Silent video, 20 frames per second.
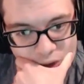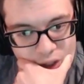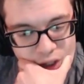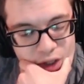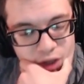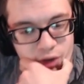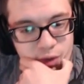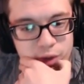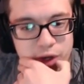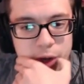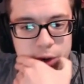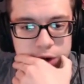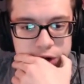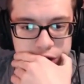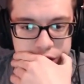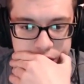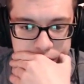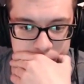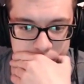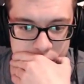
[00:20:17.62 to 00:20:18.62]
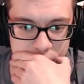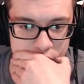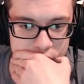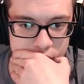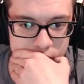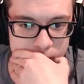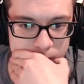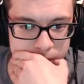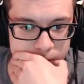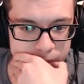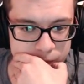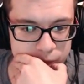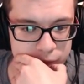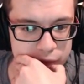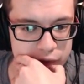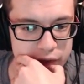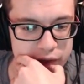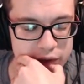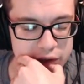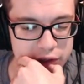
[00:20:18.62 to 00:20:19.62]
So now I know
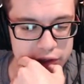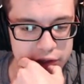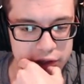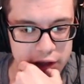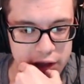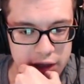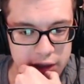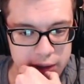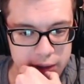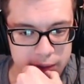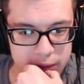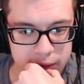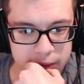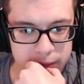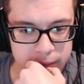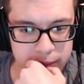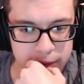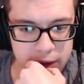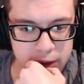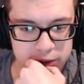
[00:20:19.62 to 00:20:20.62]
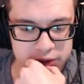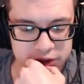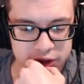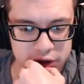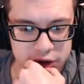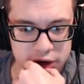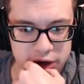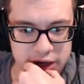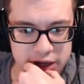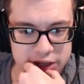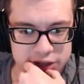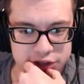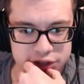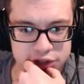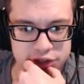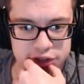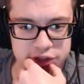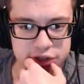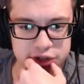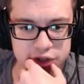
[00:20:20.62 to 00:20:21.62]
that my Altaria
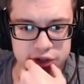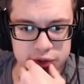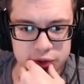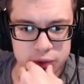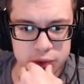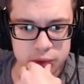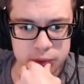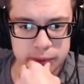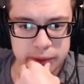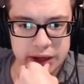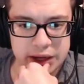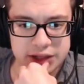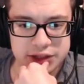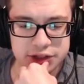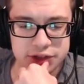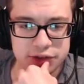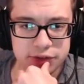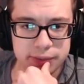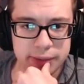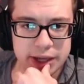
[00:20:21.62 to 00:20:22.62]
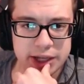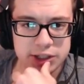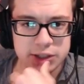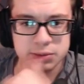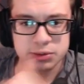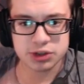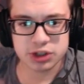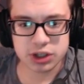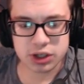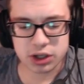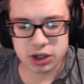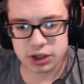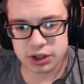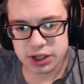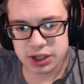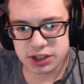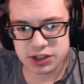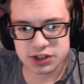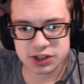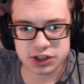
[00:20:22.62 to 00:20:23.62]
has 2 positive matchups
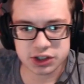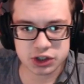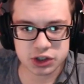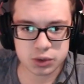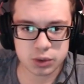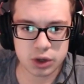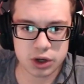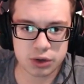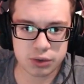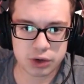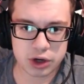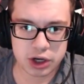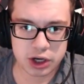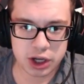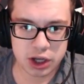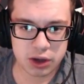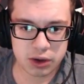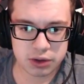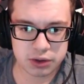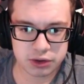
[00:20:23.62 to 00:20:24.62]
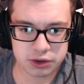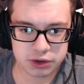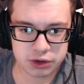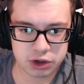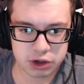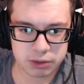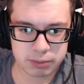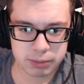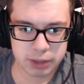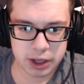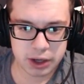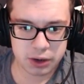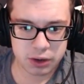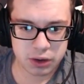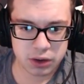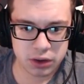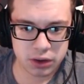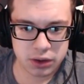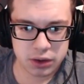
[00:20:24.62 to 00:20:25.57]
against his squad right now in this current battle.